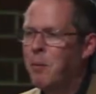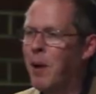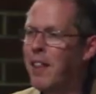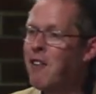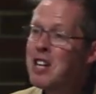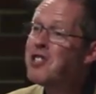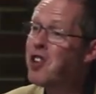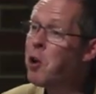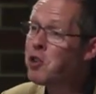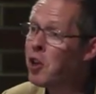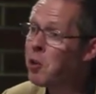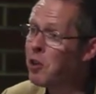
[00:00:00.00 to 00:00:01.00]
well, they're in
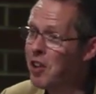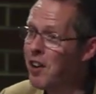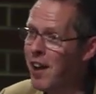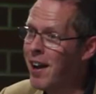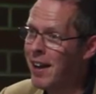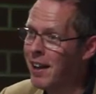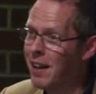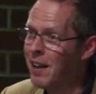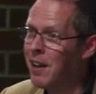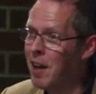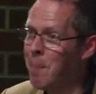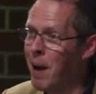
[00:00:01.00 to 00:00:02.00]
total
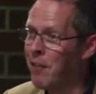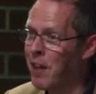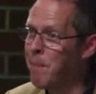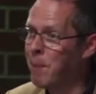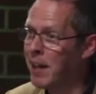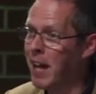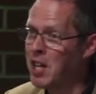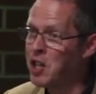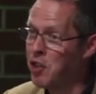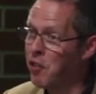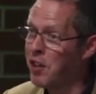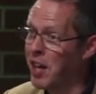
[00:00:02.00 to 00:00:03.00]
denial about the
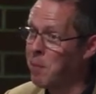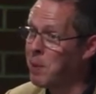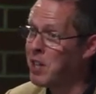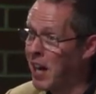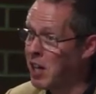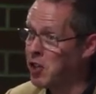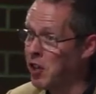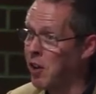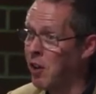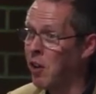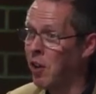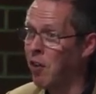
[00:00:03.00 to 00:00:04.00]
implications for data
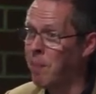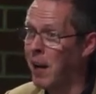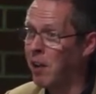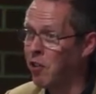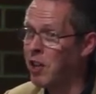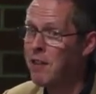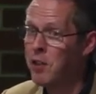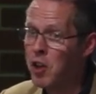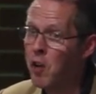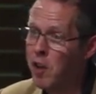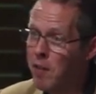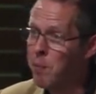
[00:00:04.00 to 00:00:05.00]
protection of Brexit, even
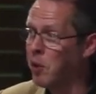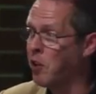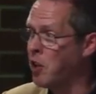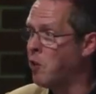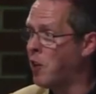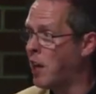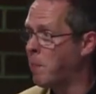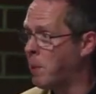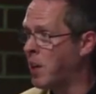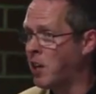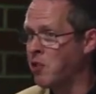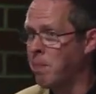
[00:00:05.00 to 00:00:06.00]
though they've put a new data
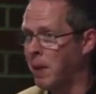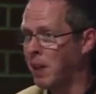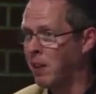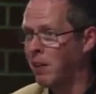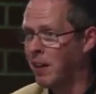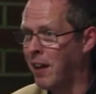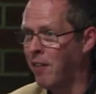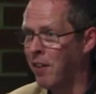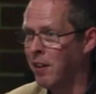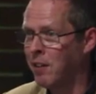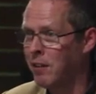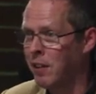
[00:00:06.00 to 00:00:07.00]
protection bill in
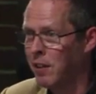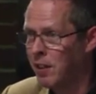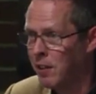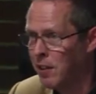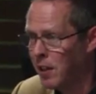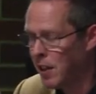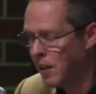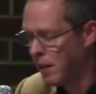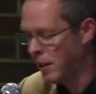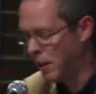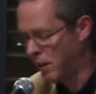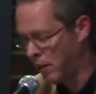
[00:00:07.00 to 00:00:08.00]
the, in the,
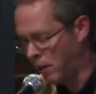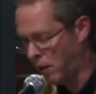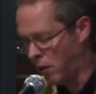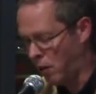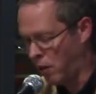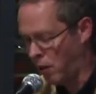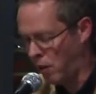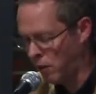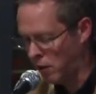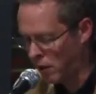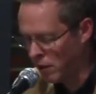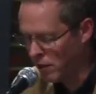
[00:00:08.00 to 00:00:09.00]
in the
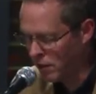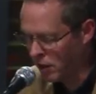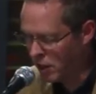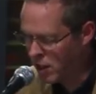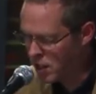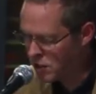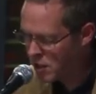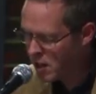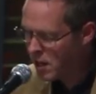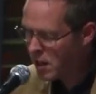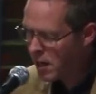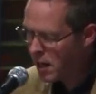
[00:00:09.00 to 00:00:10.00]
on the, the cards.
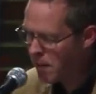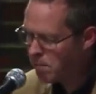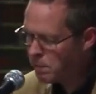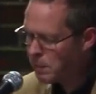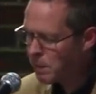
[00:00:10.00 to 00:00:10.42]
Um,